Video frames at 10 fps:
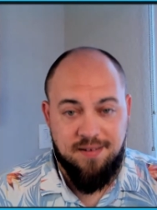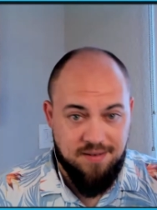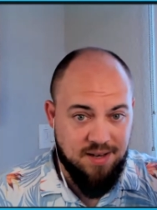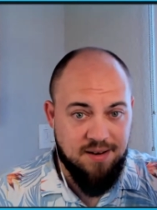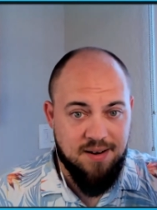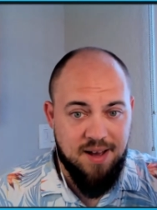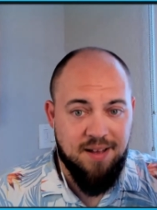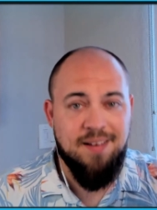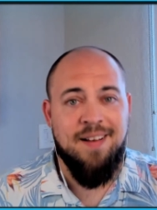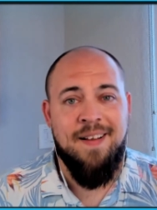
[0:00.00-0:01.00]
and
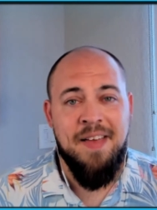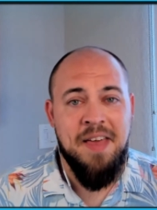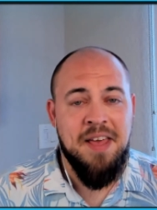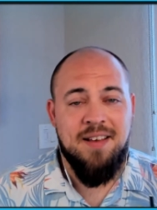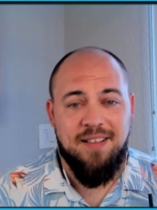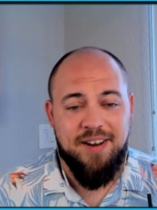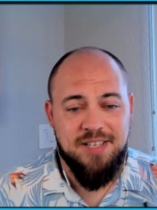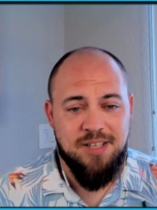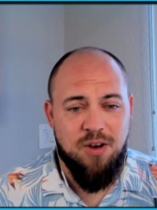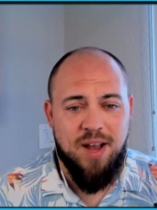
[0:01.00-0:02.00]
let us know.